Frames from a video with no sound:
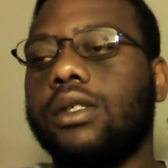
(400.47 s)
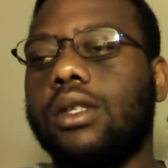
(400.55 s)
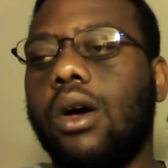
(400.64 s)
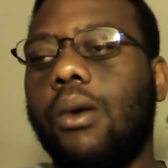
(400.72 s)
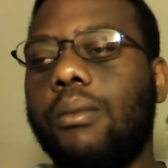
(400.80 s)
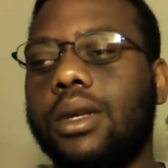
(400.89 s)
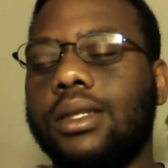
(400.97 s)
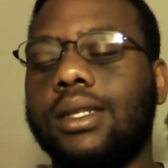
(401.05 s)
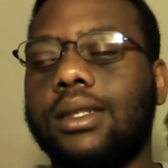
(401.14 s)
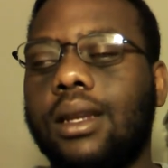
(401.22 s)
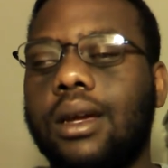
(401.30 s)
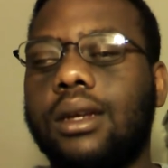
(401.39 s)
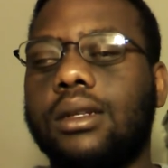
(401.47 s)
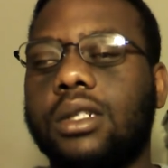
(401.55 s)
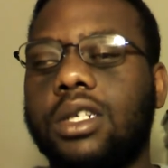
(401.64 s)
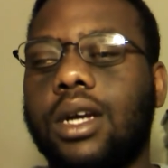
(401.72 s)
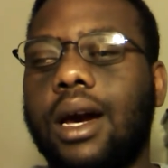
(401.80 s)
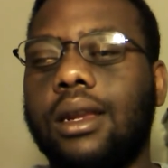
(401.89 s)
So Mrs.
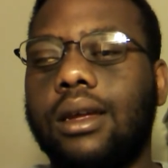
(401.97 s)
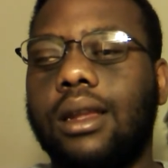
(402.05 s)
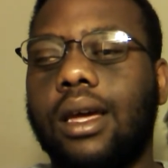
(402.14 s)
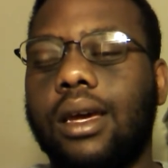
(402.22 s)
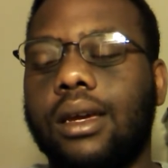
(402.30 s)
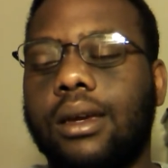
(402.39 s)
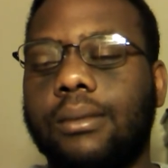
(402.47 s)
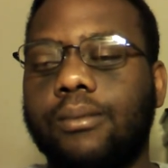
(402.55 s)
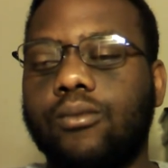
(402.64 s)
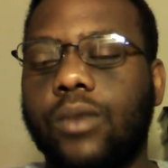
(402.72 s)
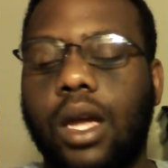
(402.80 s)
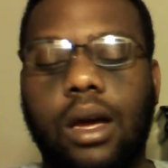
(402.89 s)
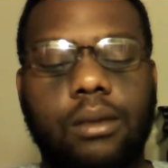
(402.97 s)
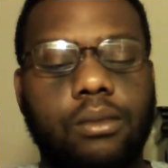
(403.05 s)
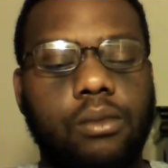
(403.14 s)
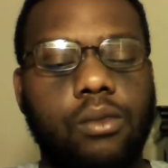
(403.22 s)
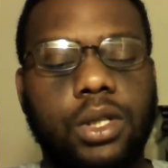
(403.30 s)
Linde, she kind of like um,